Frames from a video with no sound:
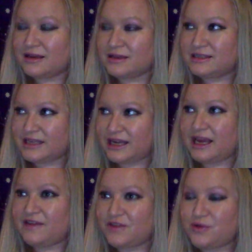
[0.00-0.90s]
See
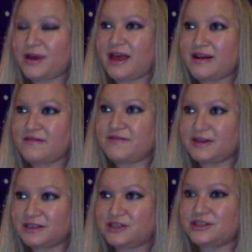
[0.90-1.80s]
if you can
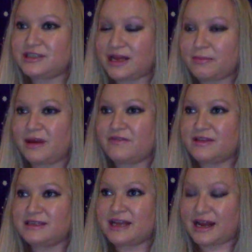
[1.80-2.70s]
filter some of
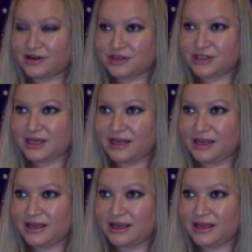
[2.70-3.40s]
this energy